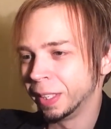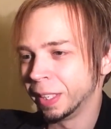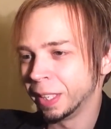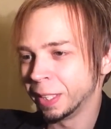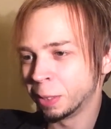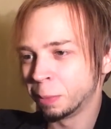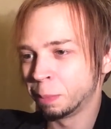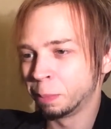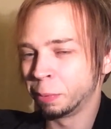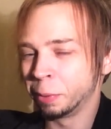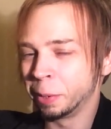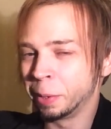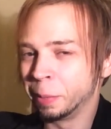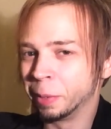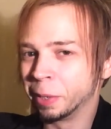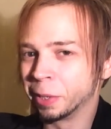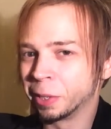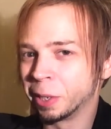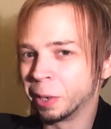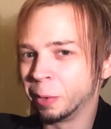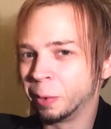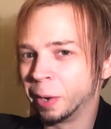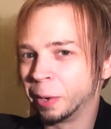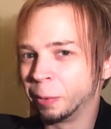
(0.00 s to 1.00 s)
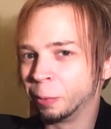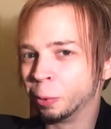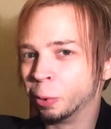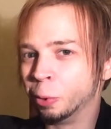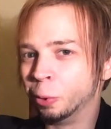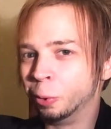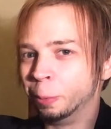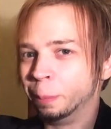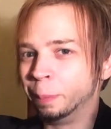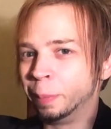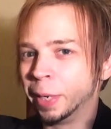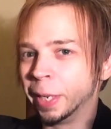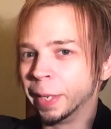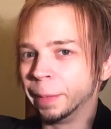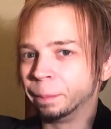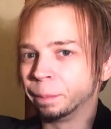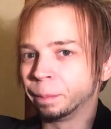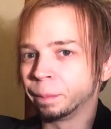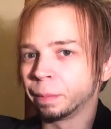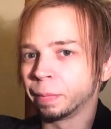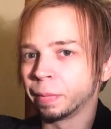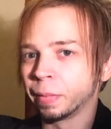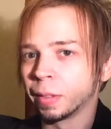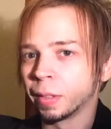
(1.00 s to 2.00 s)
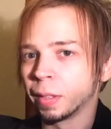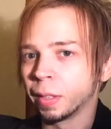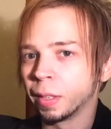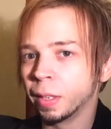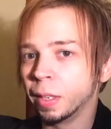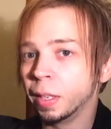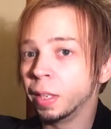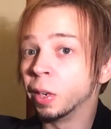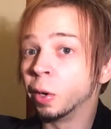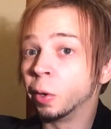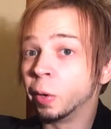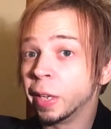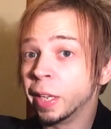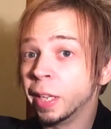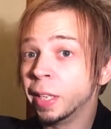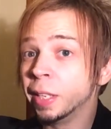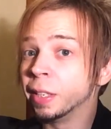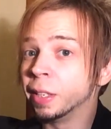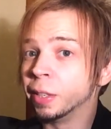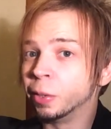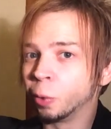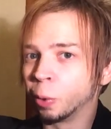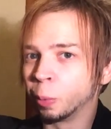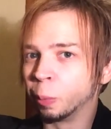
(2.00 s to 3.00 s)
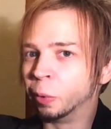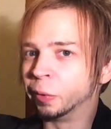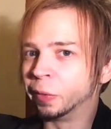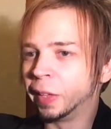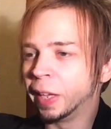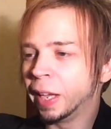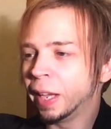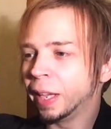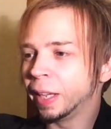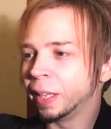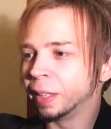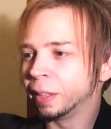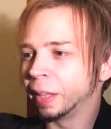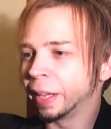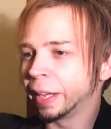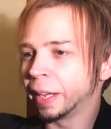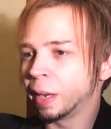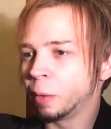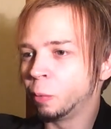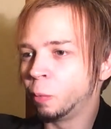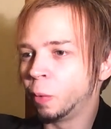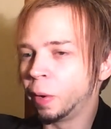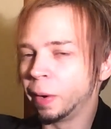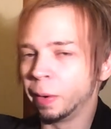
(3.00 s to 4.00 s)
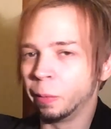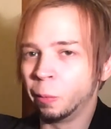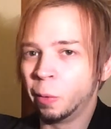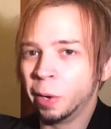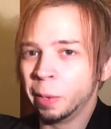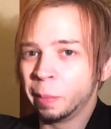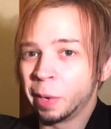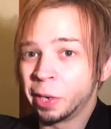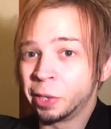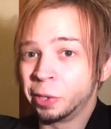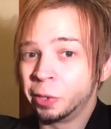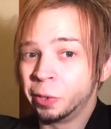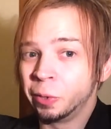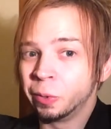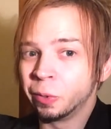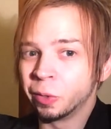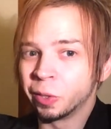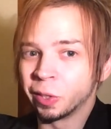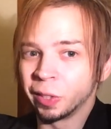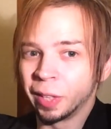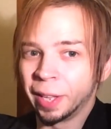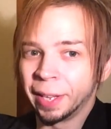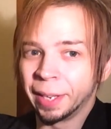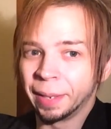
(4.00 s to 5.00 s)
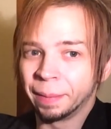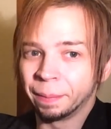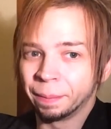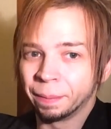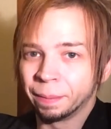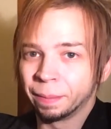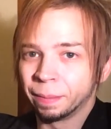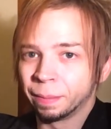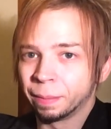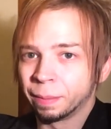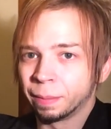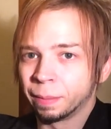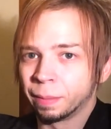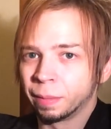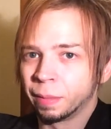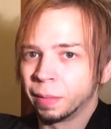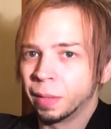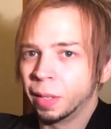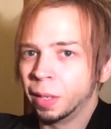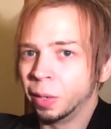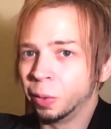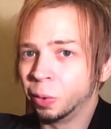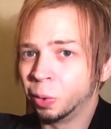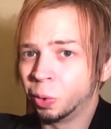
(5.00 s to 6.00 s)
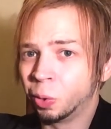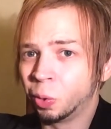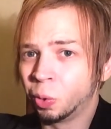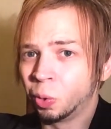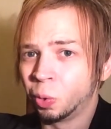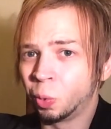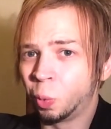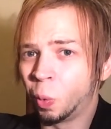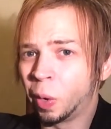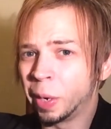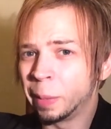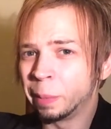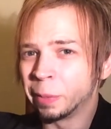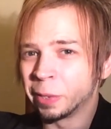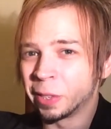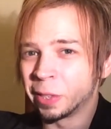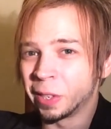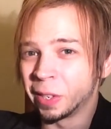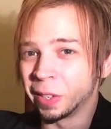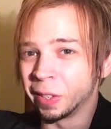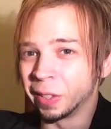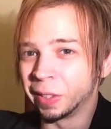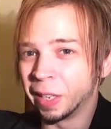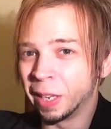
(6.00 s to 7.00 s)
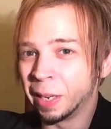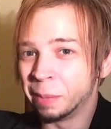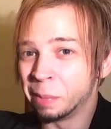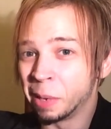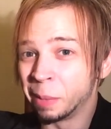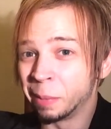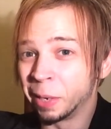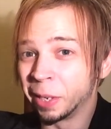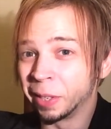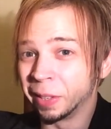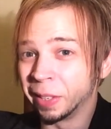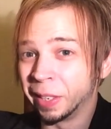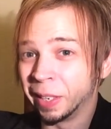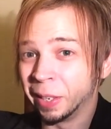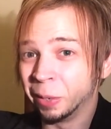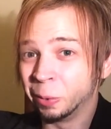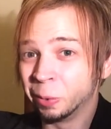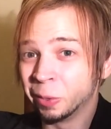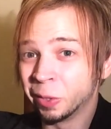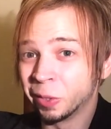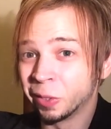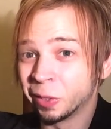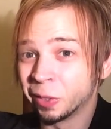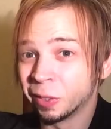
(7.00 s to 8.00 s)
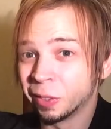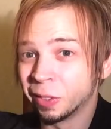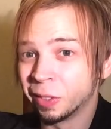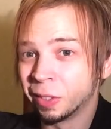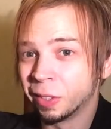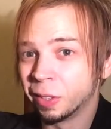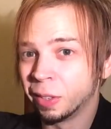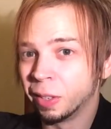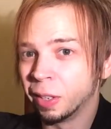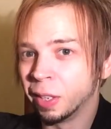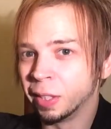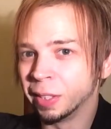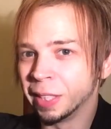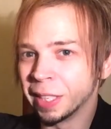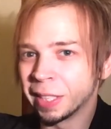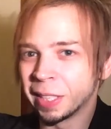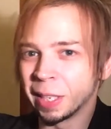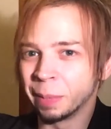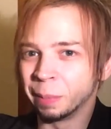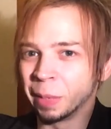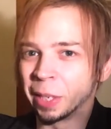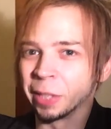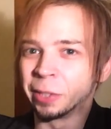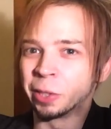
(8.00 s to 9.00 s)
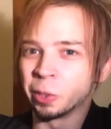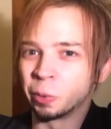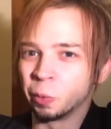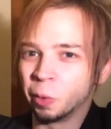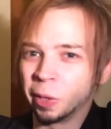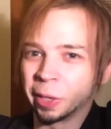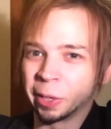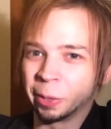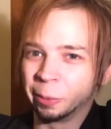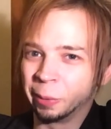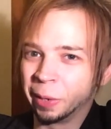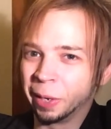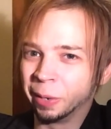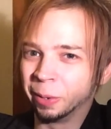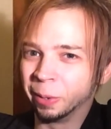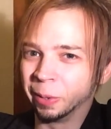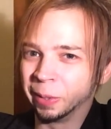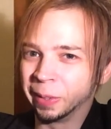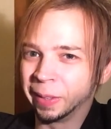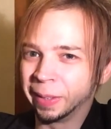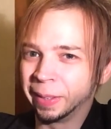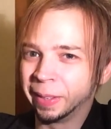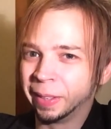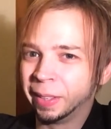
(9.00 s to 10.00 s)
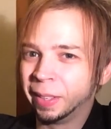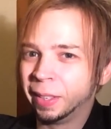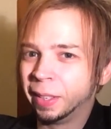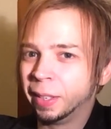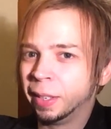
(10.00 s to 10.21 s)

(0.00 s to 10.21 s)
That's pretty much how I roll. But in a normal day, like I wear my shoes like 20% of the time I'm out of the house. Unless I'm like just walking around all day.